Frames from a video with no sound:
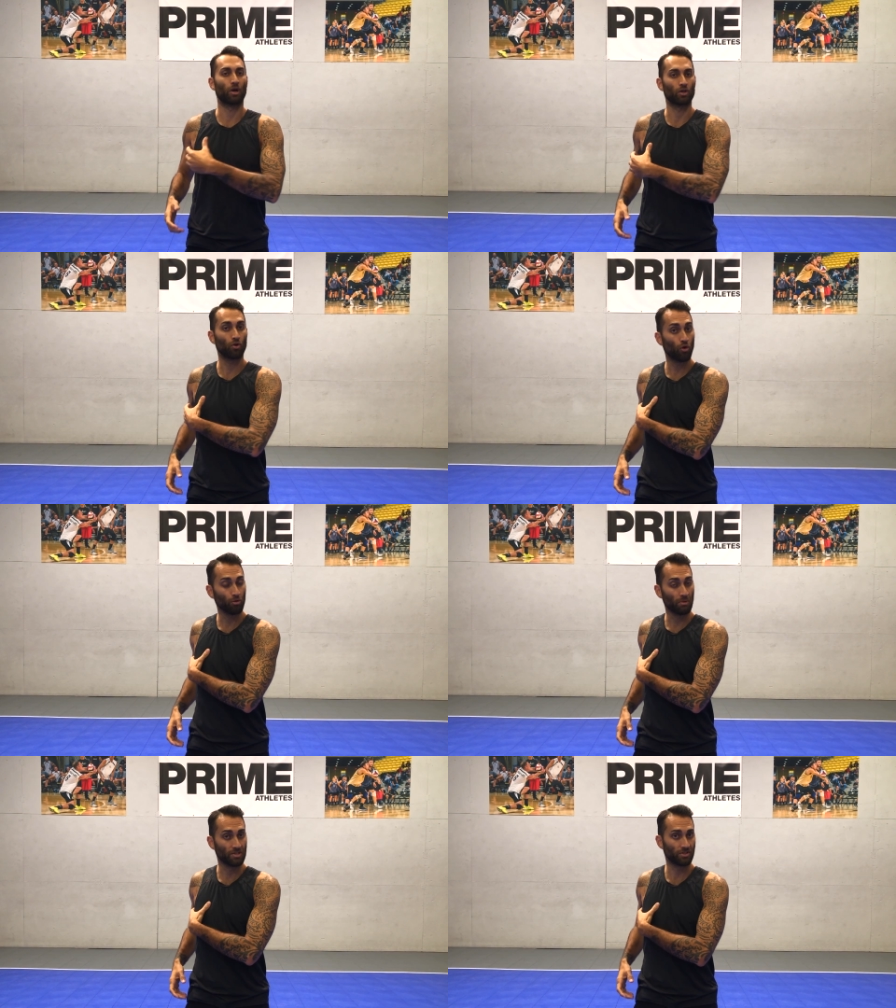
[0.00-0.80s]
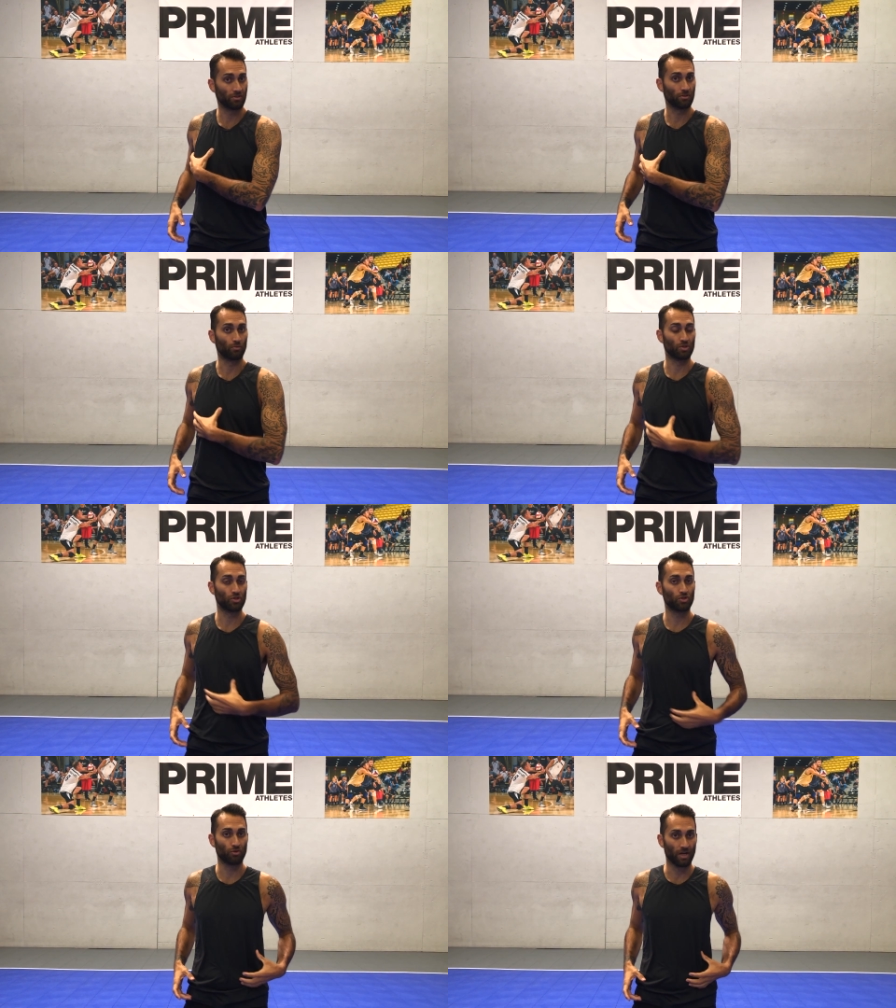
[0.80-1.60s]
our core musculature
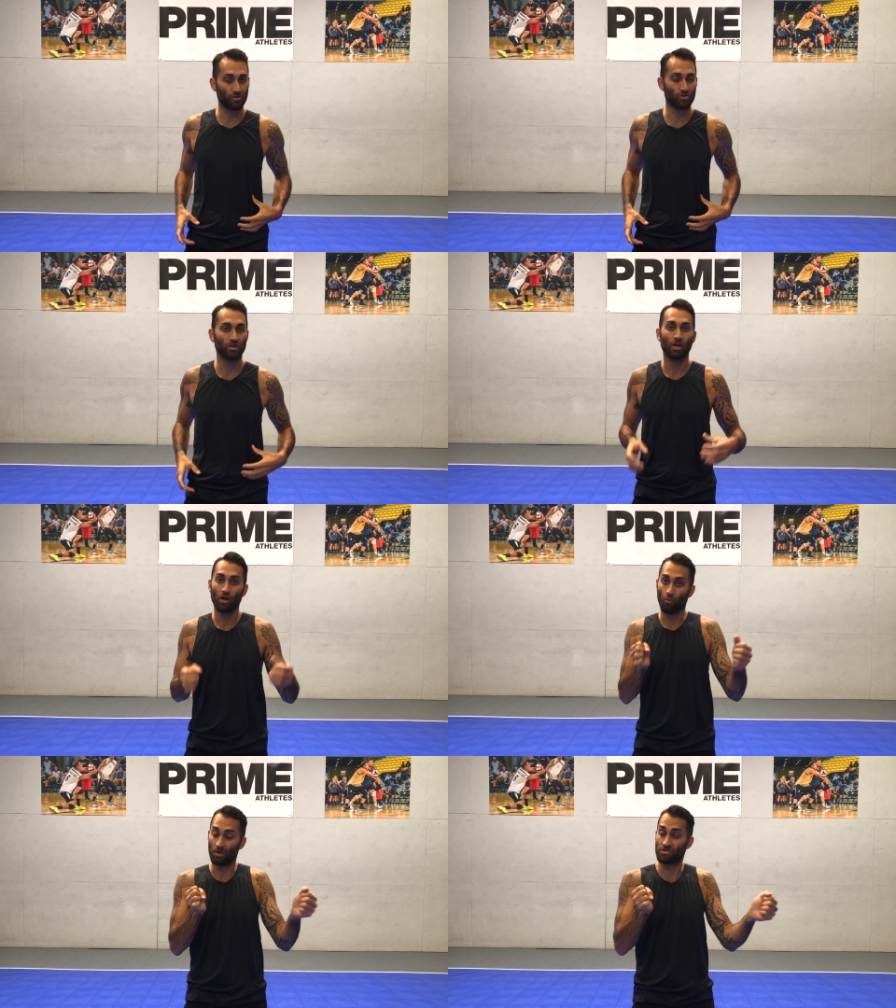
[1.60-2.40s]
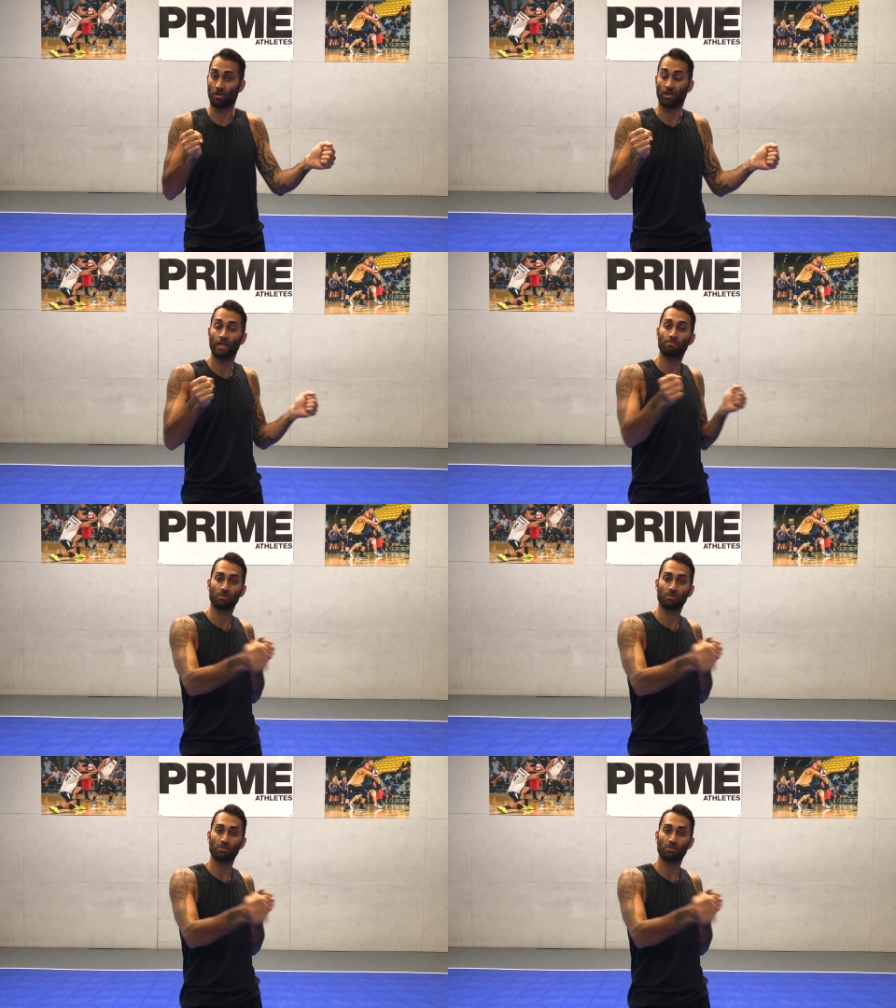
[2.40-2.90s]
was stretched once our